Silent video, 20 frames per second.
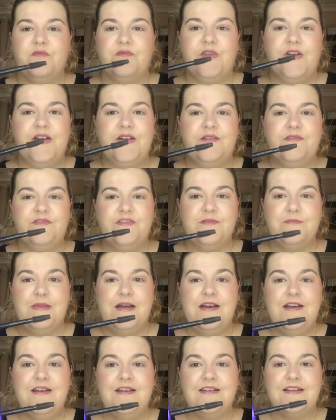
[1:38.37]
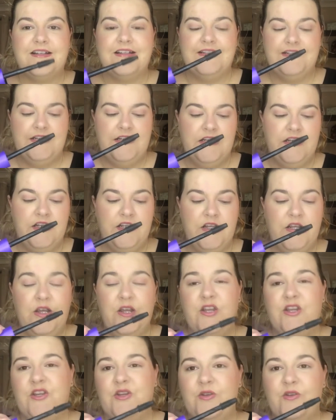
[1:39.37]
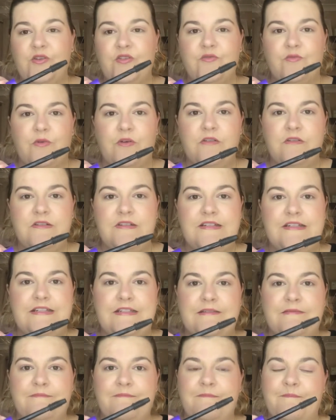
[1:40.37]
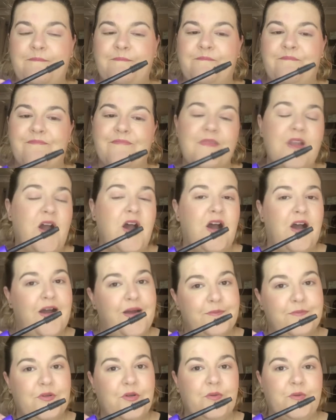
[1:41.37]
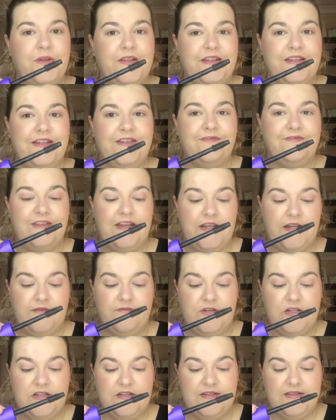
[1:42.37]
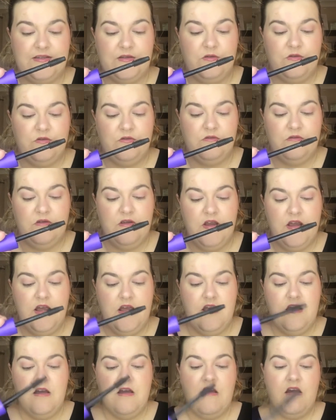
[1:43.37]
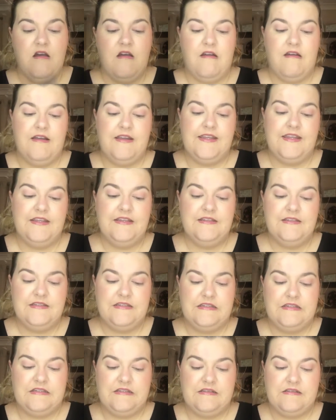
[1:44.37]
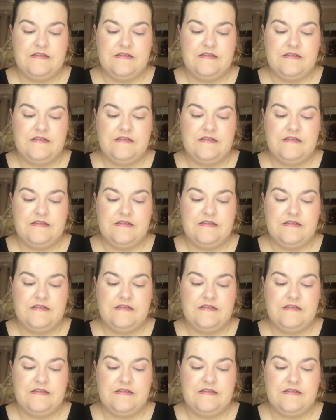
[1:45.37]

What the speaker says: off the mark, huge wand. I'm not really a fan of it, so I guess